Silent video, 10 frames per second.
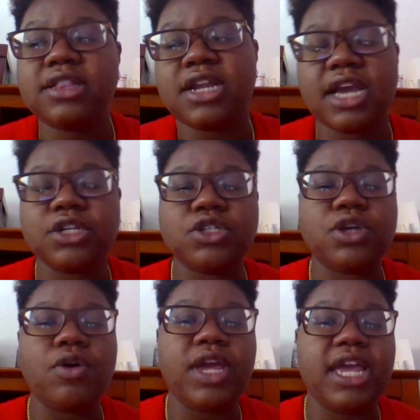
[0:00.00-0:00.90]
then I could just
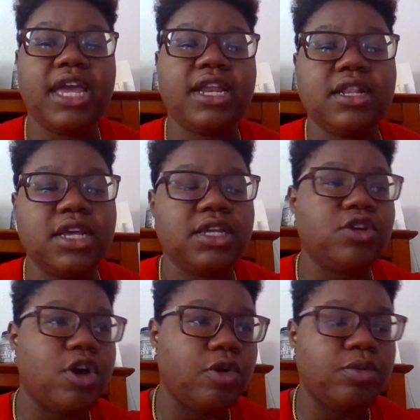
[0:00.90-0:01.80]
go ahead and
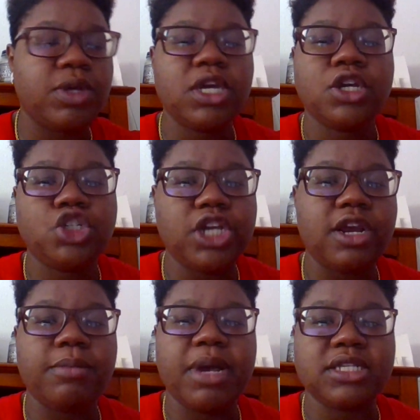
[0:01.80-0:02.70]
then
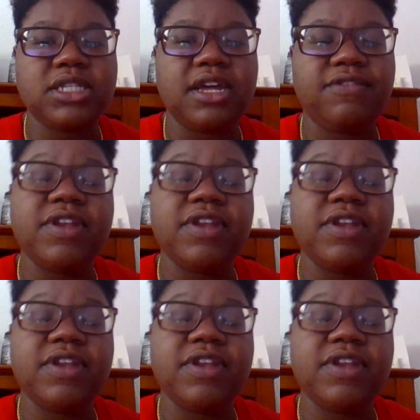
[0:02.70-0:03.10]
share my stuff,